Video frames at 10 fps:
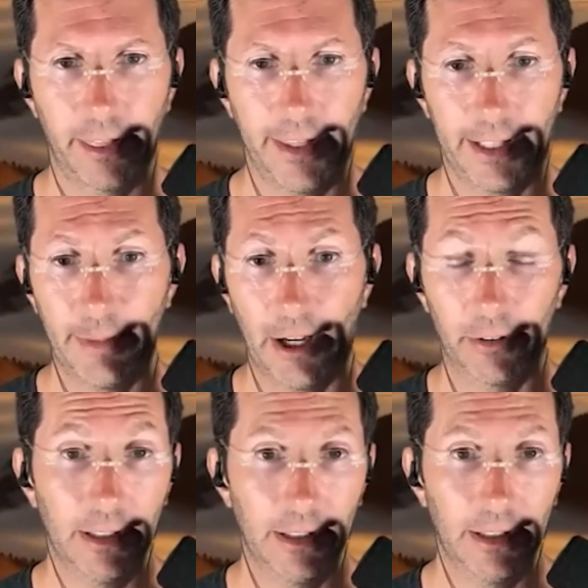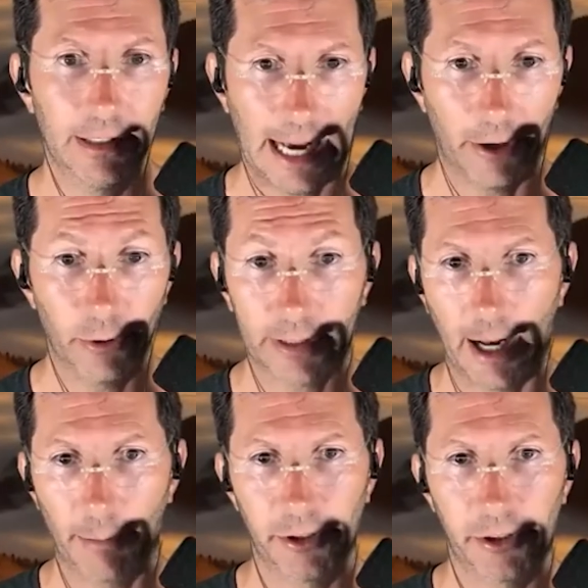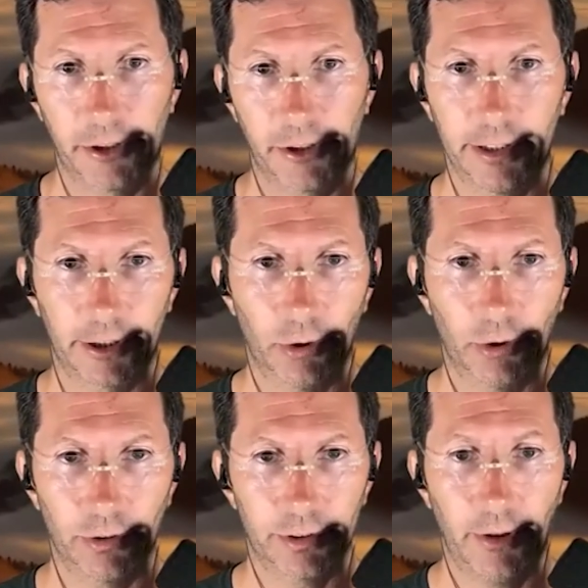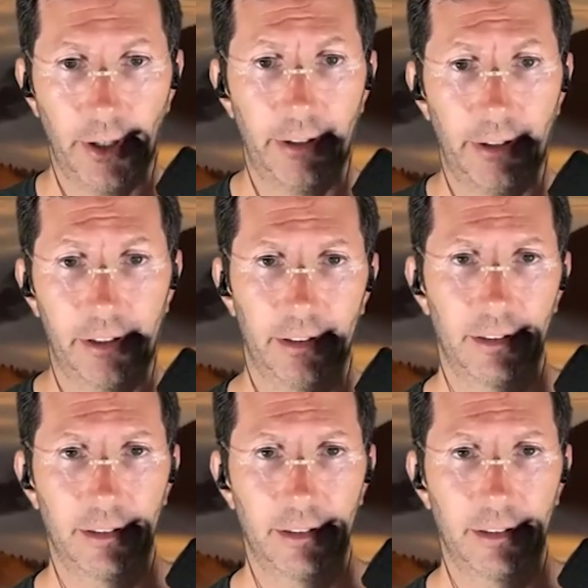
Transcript: think about how to accomplish your goals. Go ahead, Rachel.